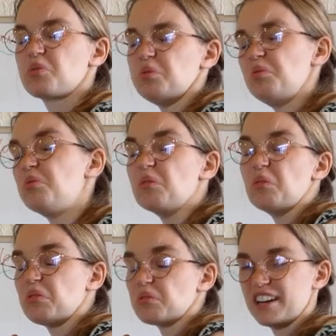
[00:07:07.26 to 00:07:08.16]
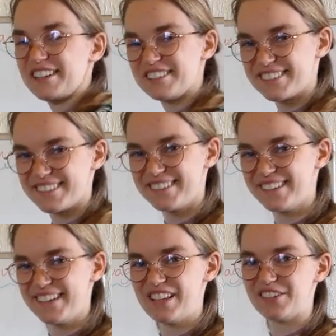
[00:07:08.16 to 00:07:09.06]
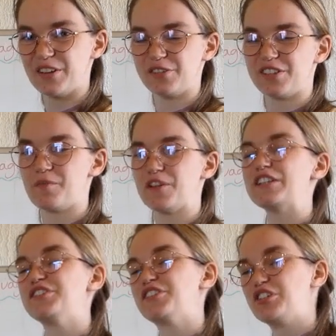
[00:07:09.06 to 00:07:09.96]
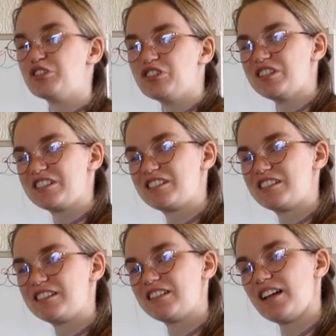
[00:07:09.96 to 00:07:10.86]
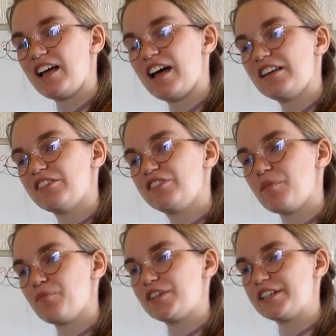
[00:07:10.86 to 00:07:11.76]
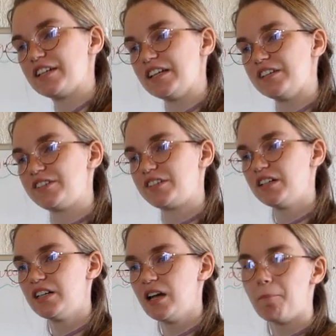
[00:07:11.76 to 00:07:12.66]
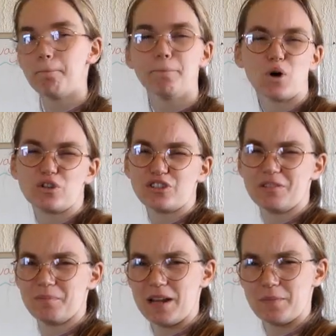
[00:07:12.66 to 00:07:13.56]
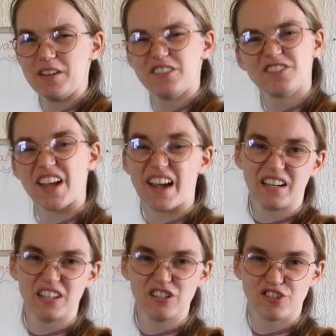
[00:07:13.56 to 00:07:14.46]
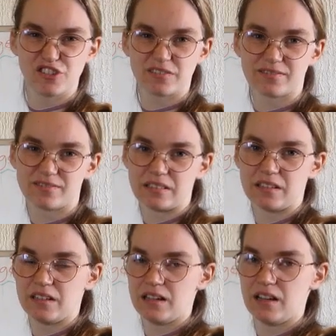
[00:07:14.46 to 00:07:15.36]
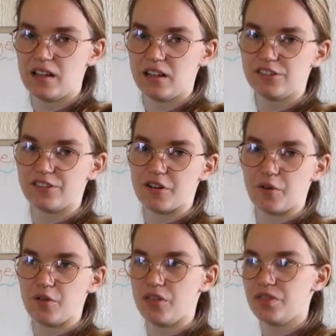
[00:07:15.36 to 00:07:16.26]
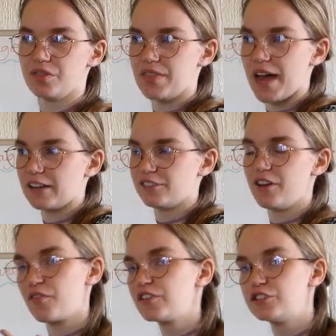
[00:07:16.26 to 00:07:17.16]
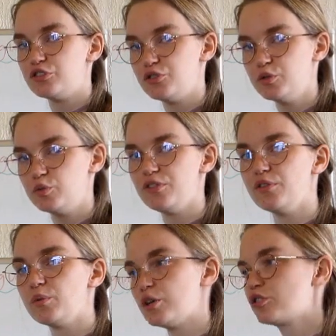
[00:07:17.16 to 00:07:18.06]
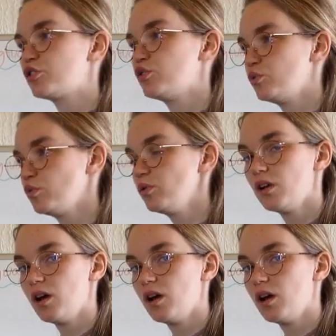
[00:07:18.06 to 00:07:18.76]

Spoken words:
cool, right? So something is good and something is modern, maybe stylish. So that has nothing to do with the word cool,